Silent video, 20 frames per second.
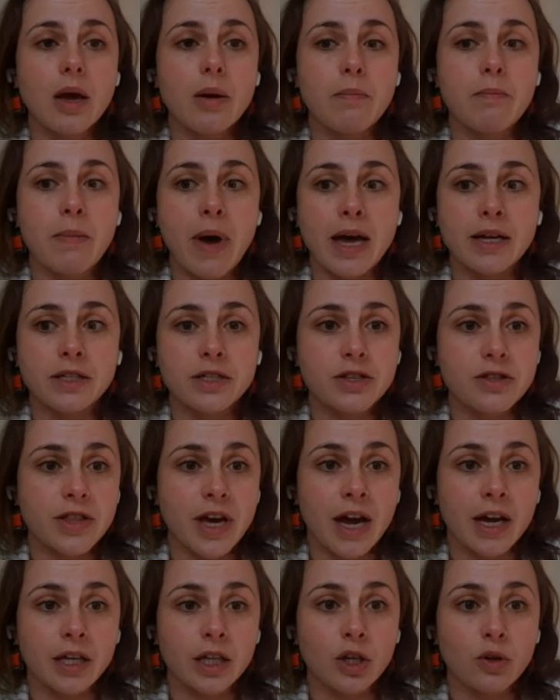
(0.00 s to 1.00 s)
meant
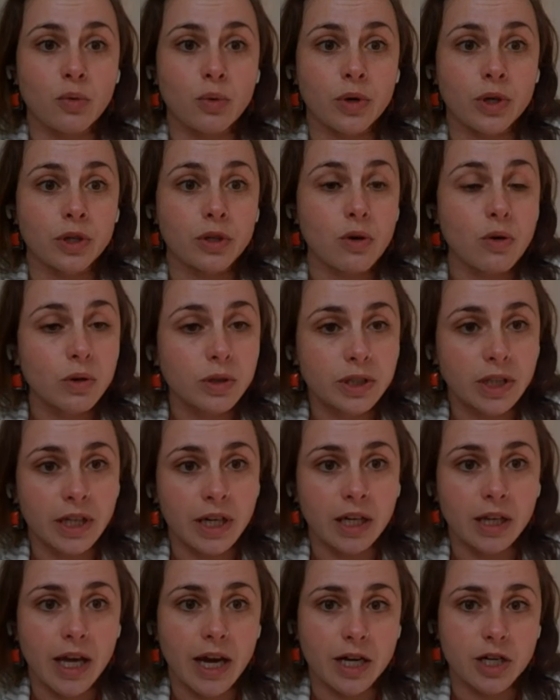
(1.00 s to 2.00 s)
that you weren't holding
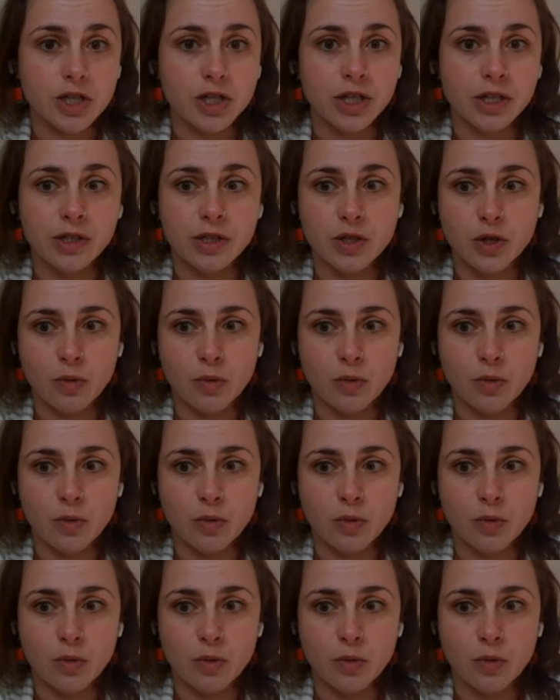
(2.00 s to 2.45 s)
elections.